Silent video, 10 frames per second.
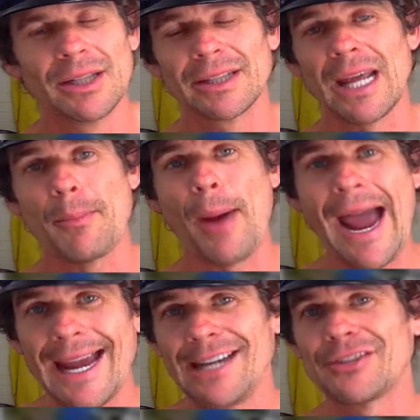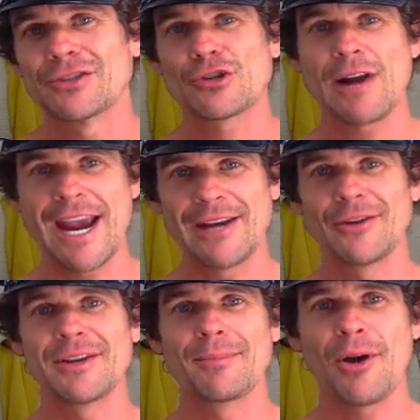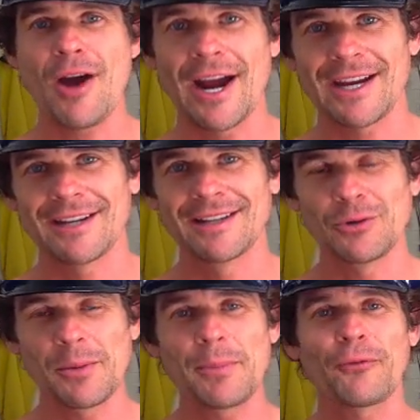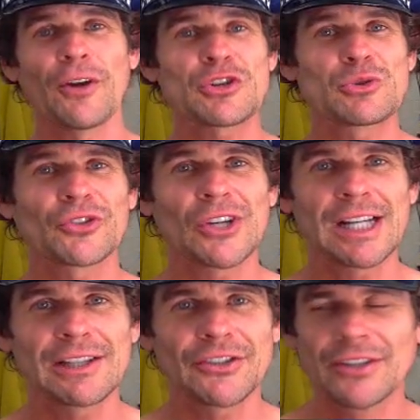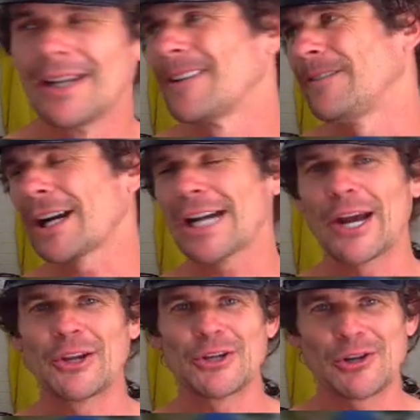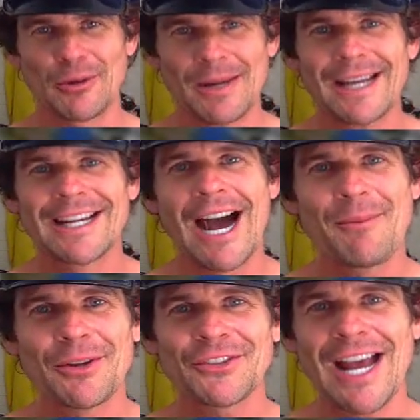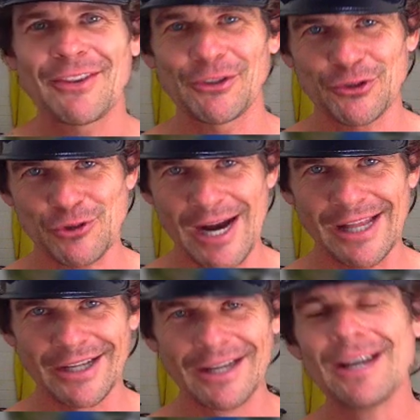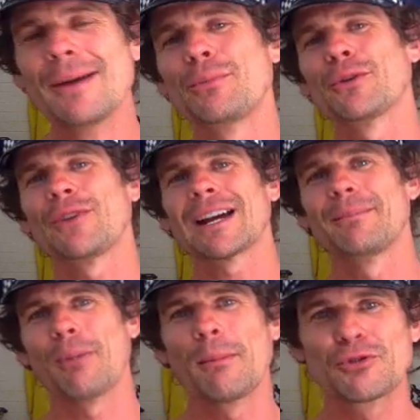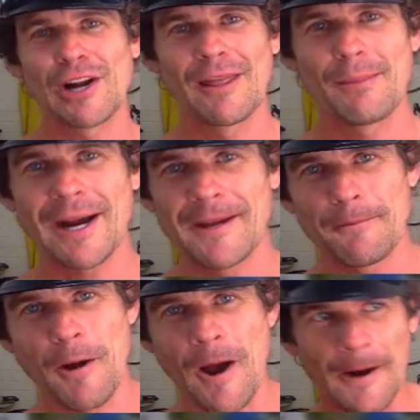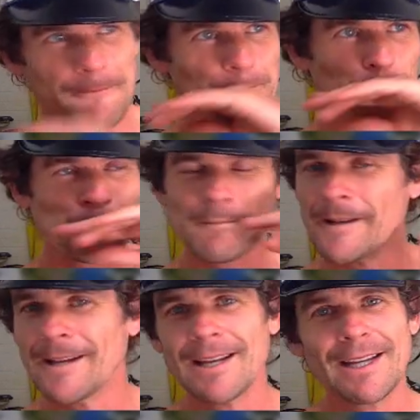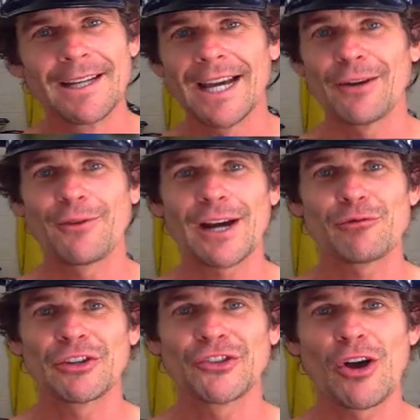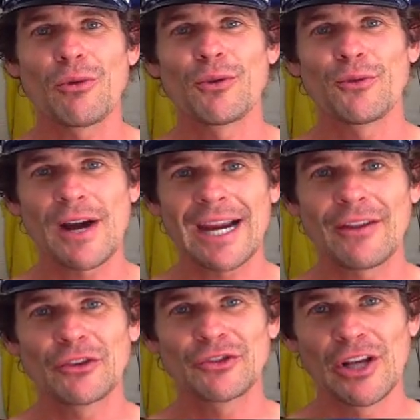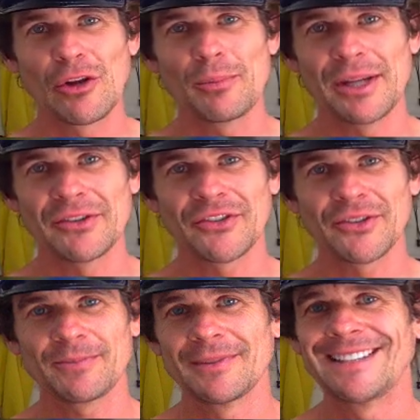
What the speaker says: getting paid to train on your bike. You want to be a professional cyclist? Fuck going to Europe. Come to South Australia, put a fucking bob trail on the back of your bike, and fucking recycle the fuck out of those yellow bins.